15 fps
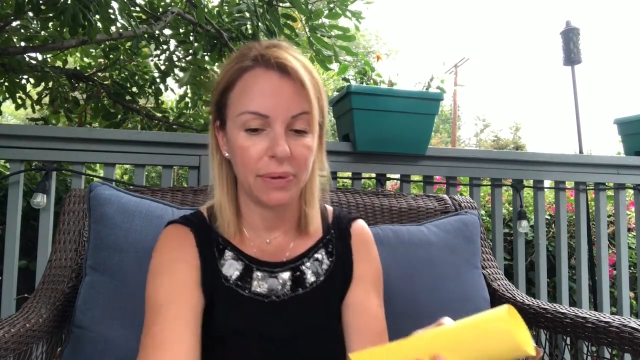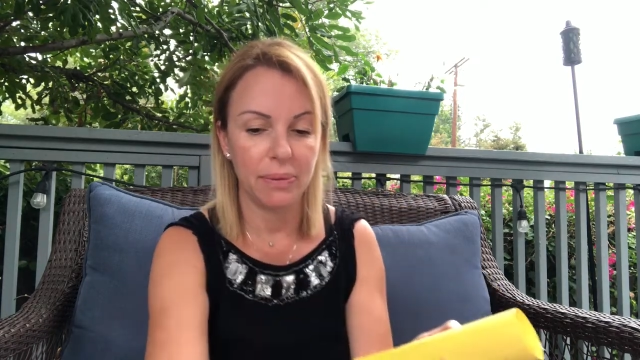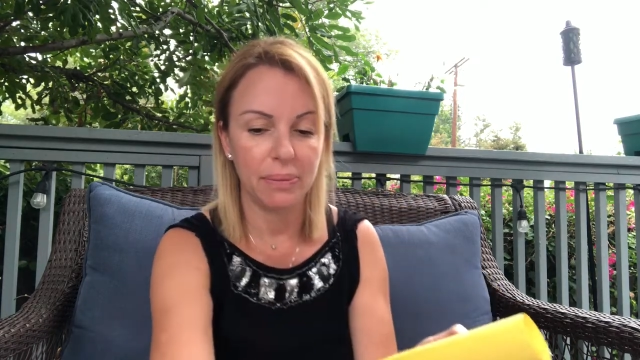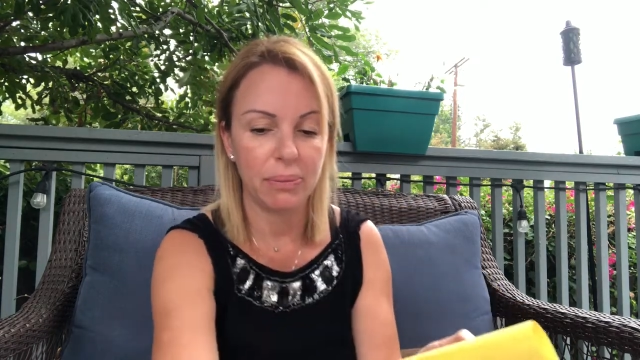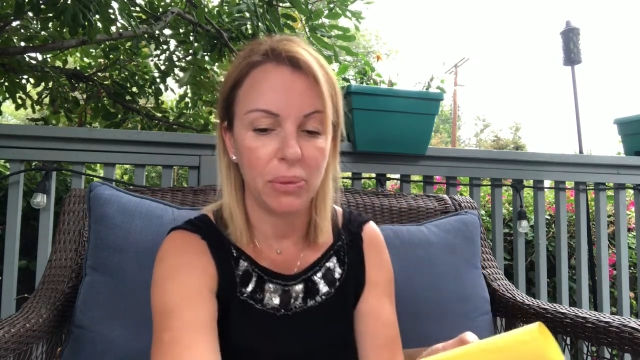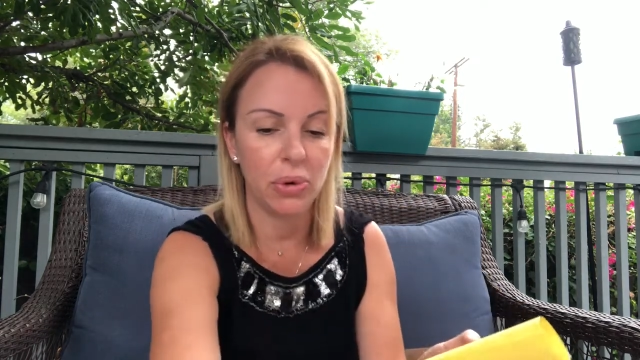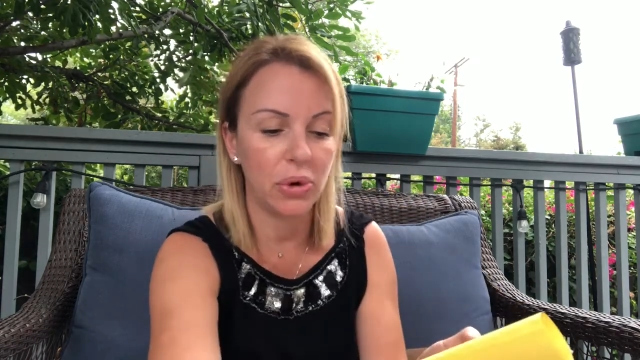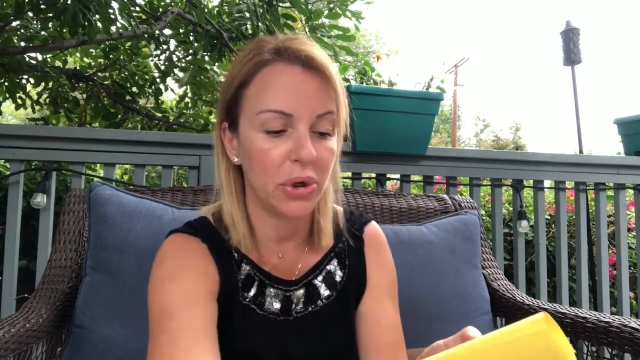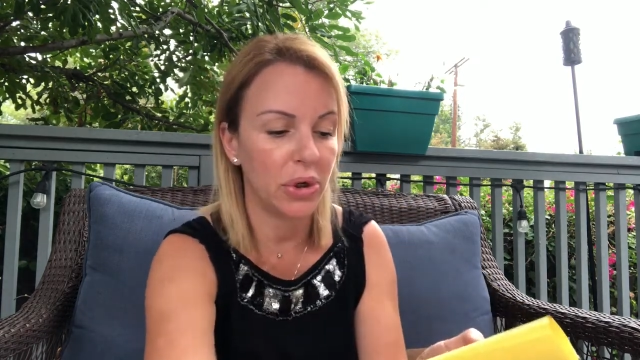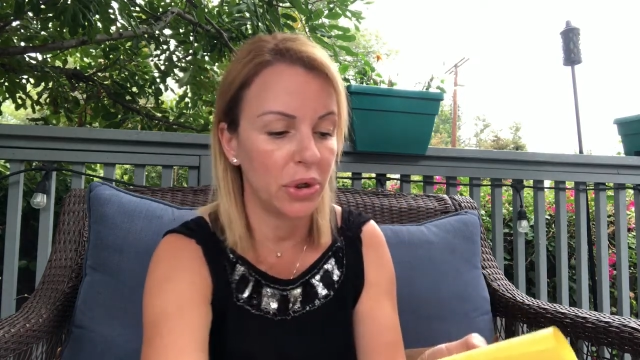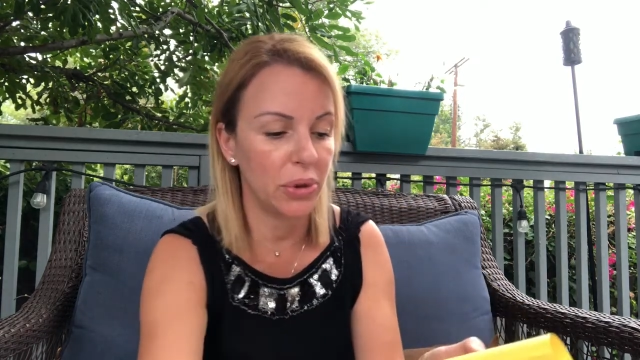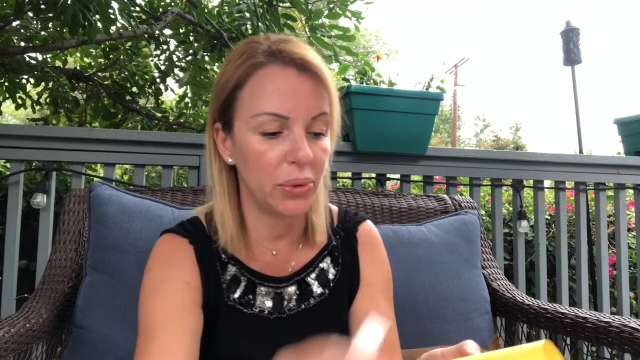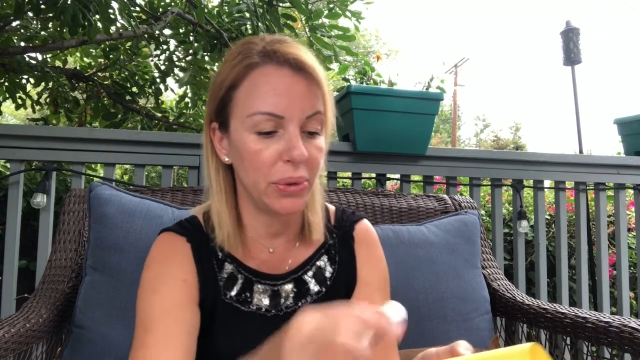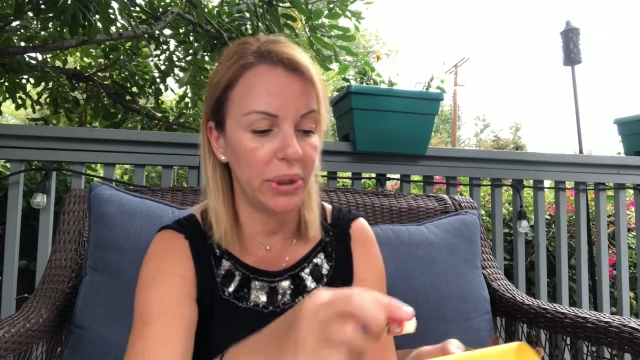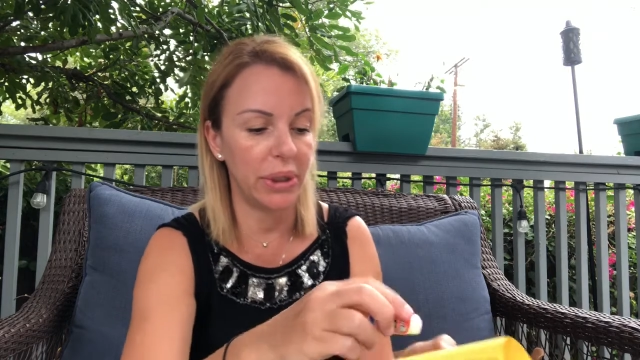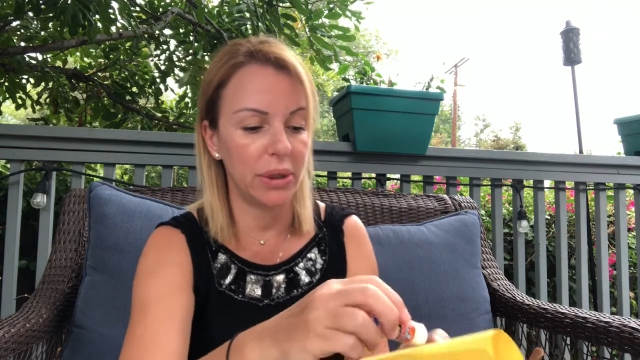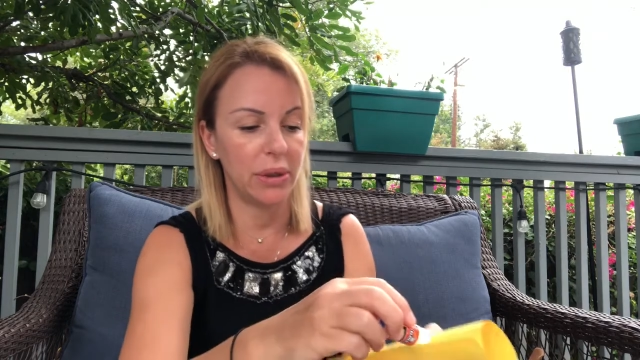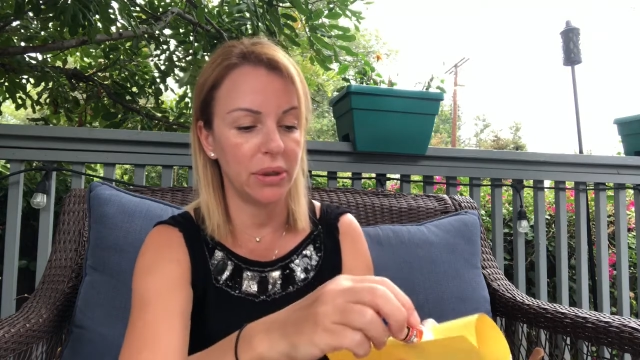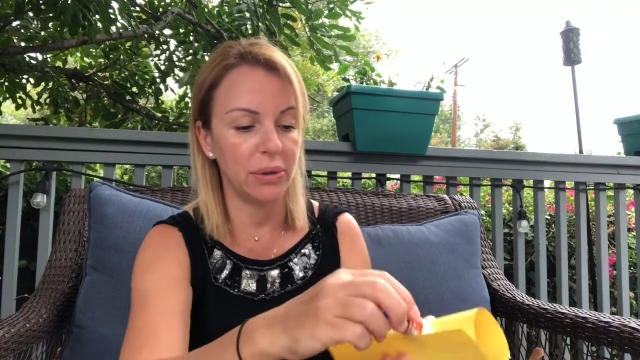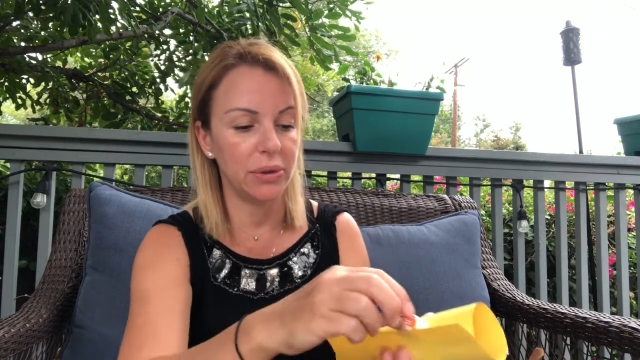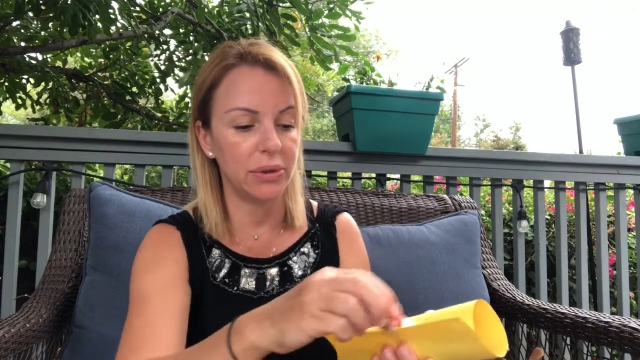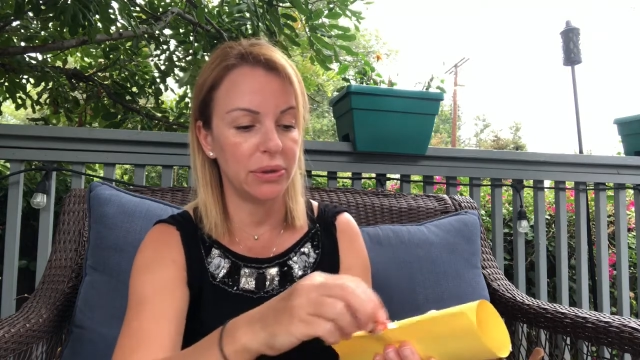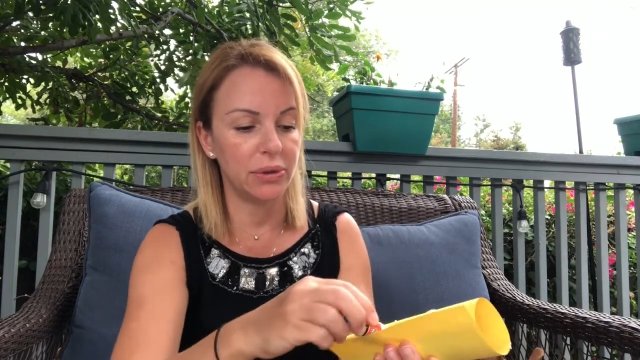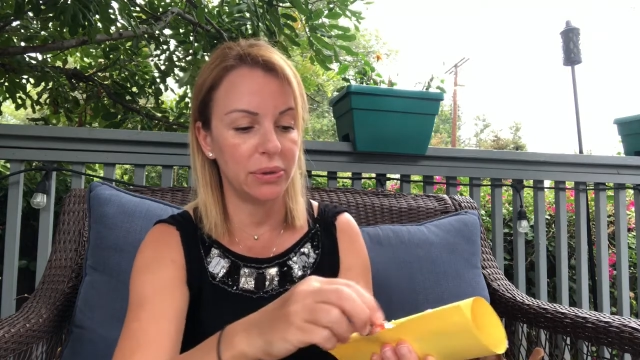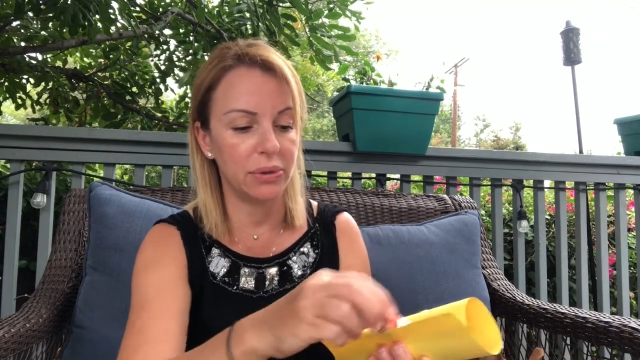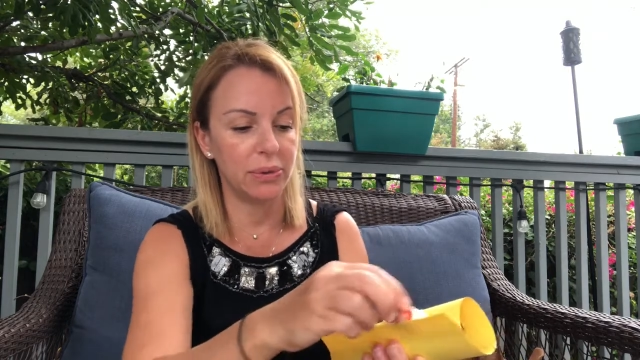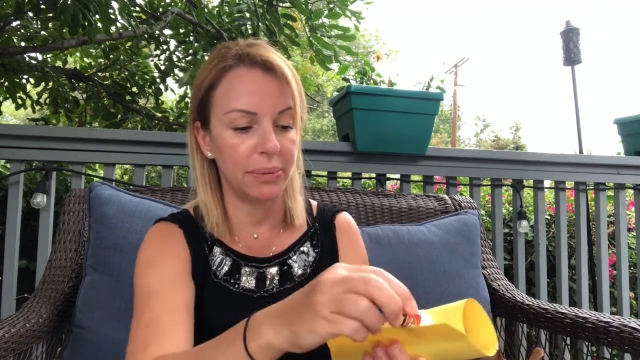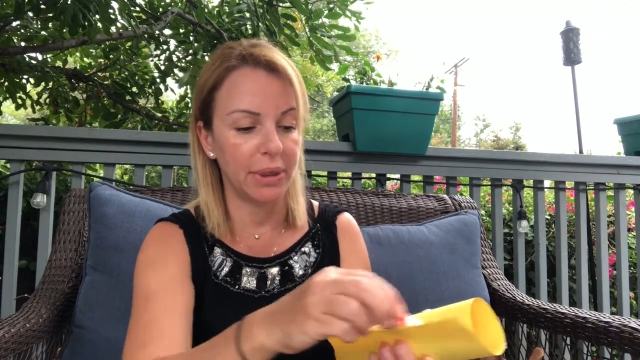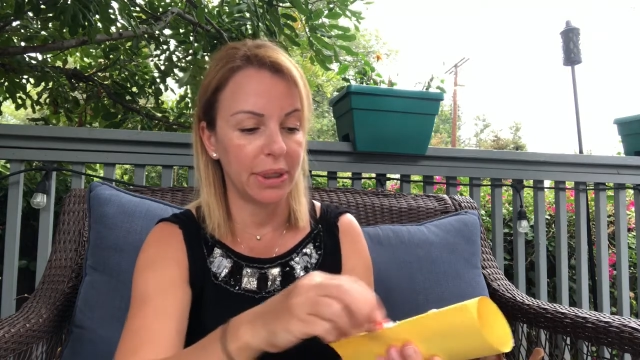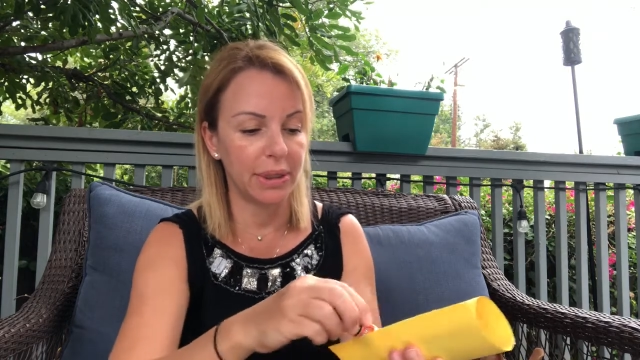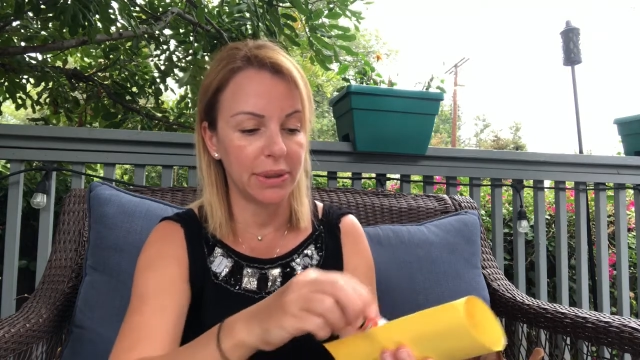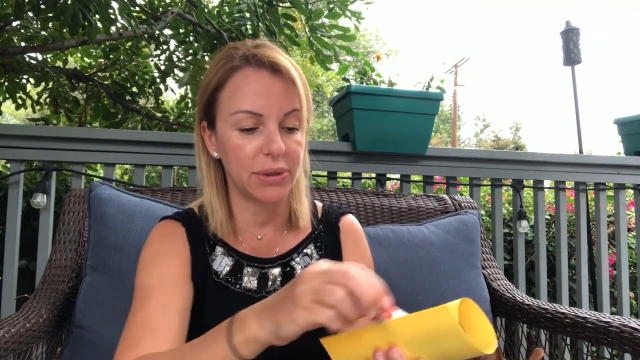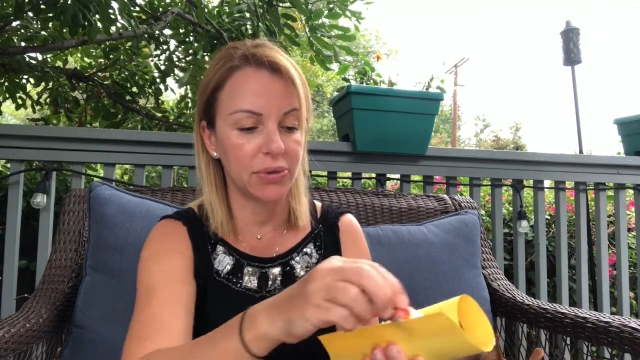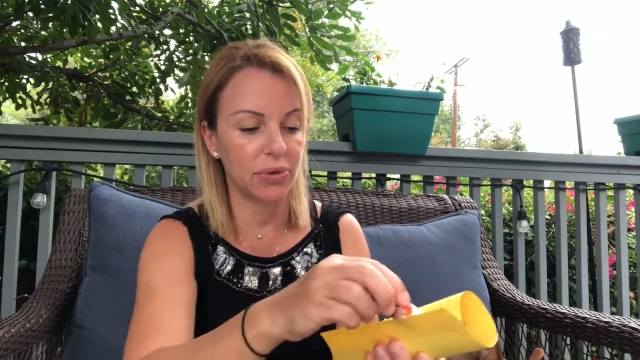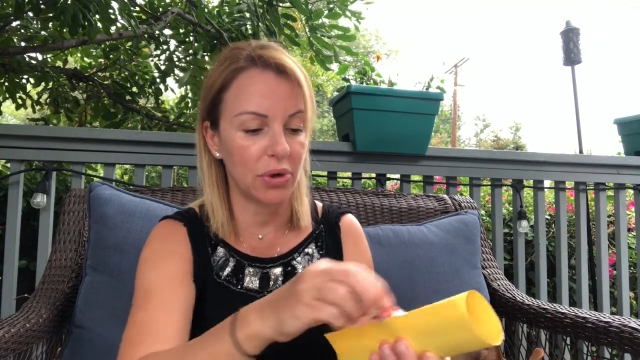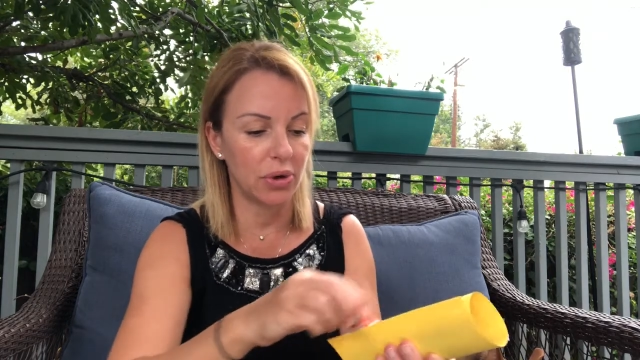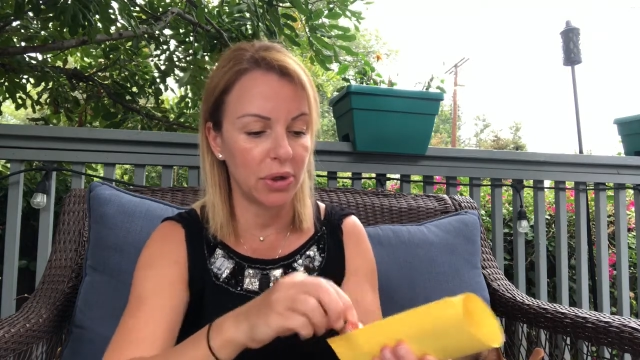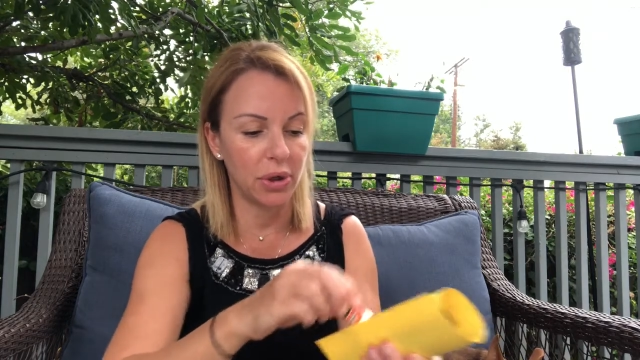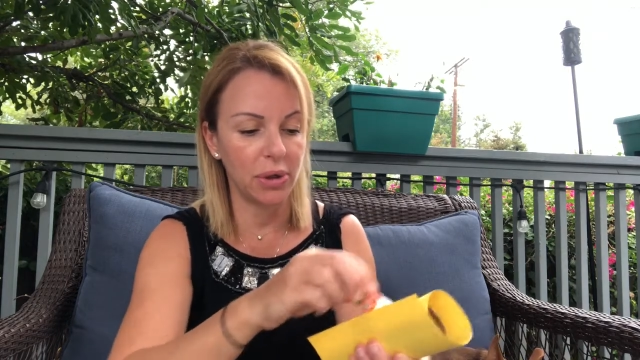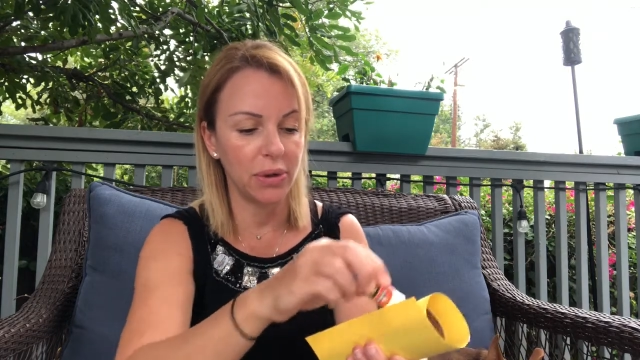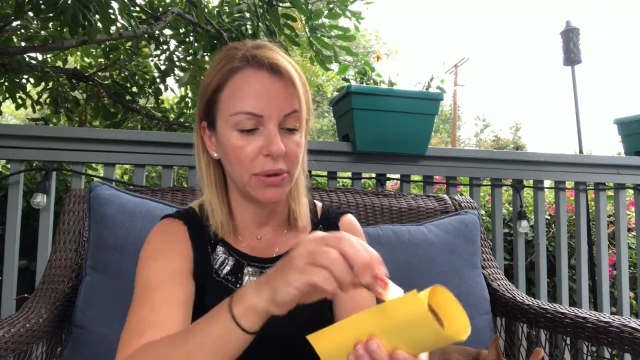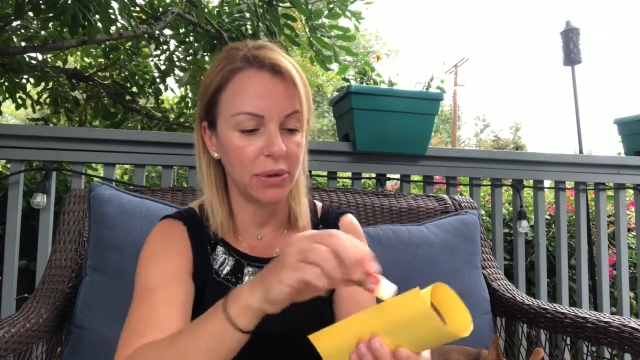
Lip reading: more glue here to make it stronger.